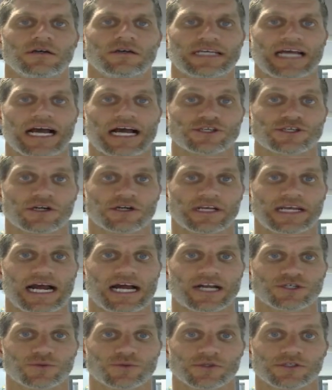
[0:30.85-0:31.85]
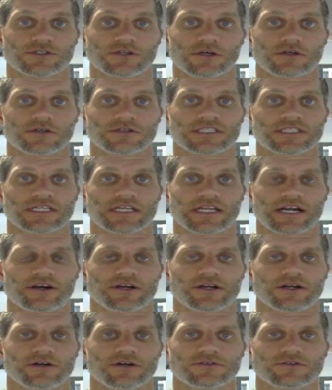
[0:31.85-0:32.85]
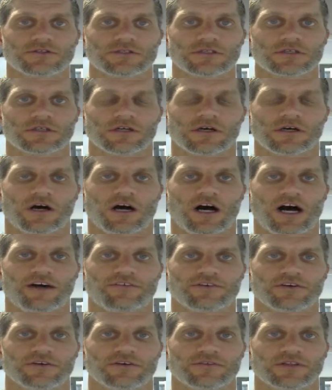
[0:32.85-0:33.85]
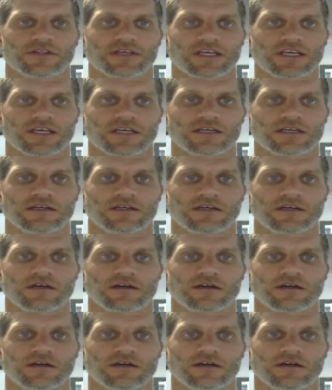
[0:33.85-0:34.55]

cash on cash return scenarios off of the